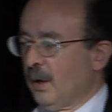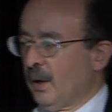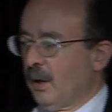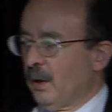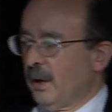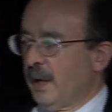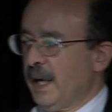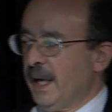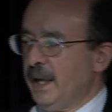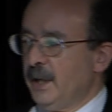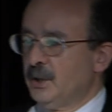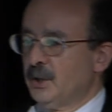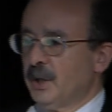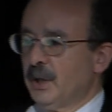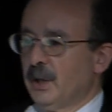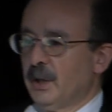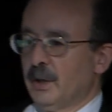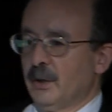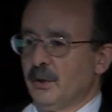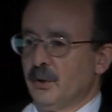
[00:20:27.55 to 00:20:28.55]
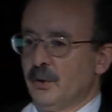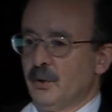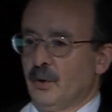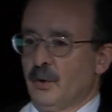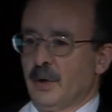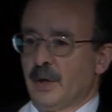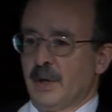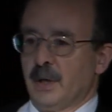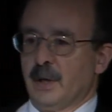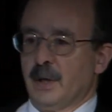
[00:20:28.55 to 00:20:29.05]
our aging and
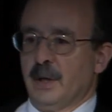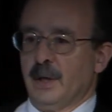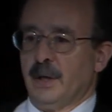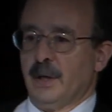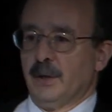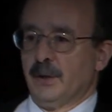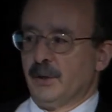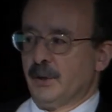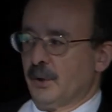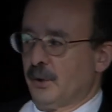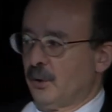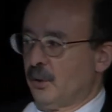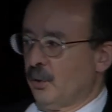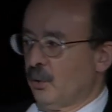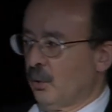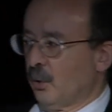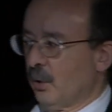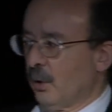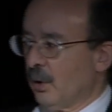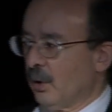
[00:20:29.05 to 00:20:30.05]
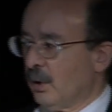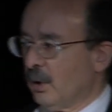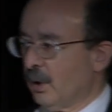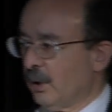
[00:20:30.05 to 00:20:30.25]
dirty and insecure